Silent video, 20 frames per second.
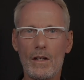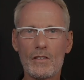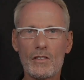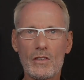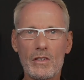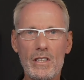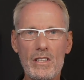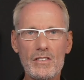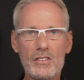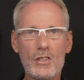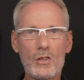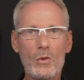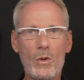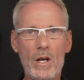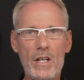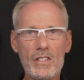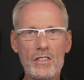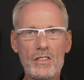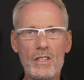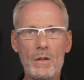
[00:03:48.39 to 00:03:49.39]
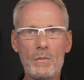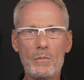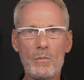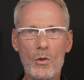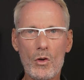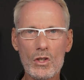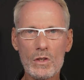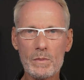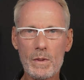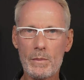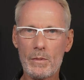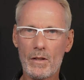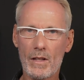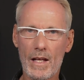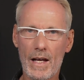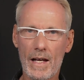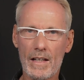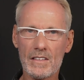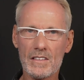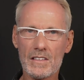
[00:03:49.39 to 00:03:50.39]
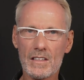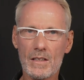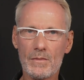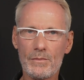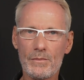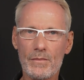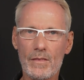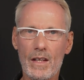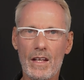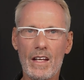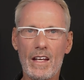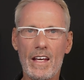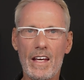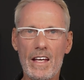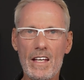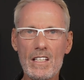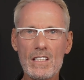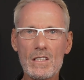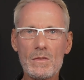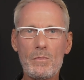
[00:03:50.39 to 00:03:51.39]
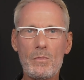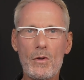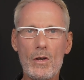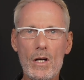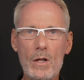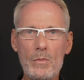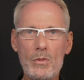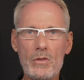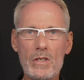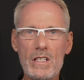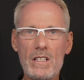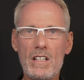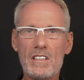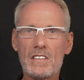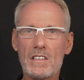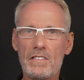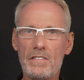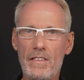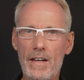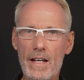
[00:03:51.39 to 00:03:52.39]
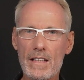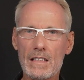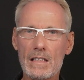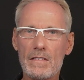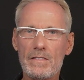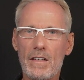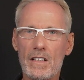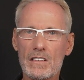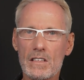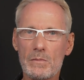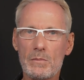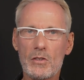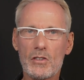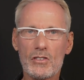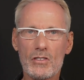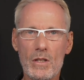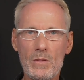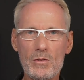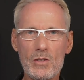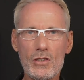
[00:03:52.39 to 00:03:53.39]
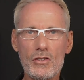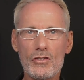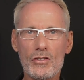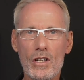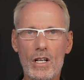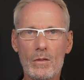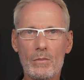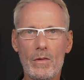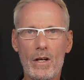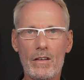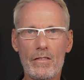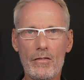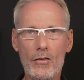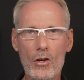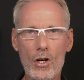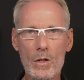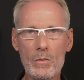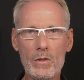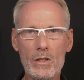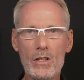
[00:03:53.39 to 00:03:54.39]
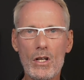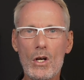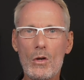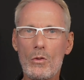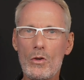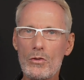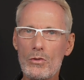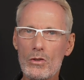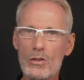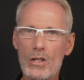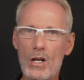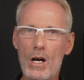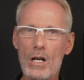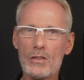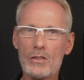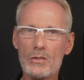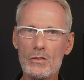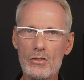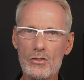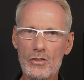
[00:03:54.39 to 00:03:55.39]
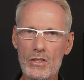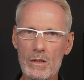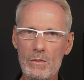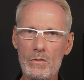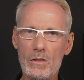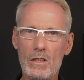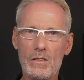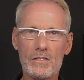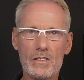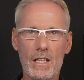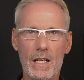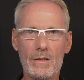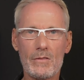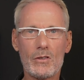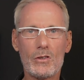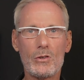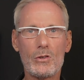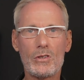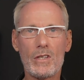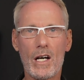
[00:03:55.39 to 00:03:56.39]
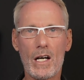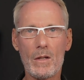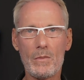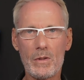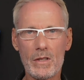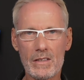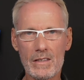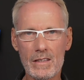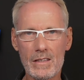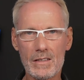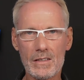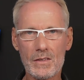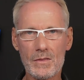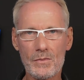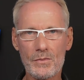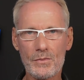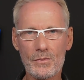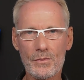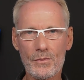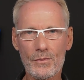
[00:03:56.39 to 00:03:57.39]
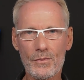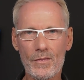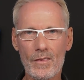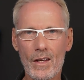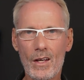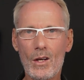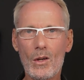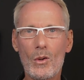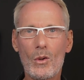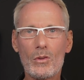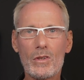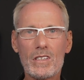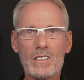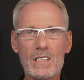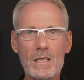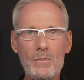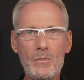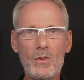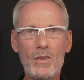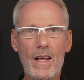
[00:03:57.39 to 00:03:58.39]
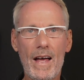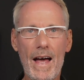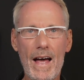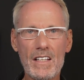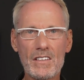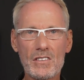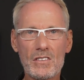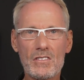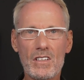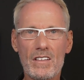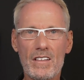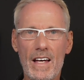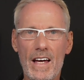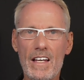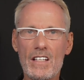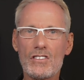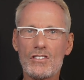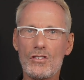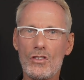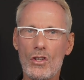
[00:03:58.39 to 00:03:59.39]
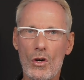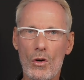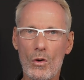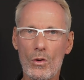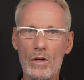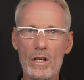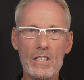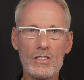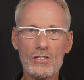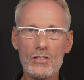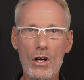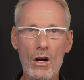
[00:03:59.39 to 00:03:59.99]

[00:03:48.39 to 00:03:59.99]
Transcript: So here's the question that most people ask. Is berberine as effective as the prescription drug metformin with regard to the treatment of type two diabetes? Well, the simple answer to that is no, it's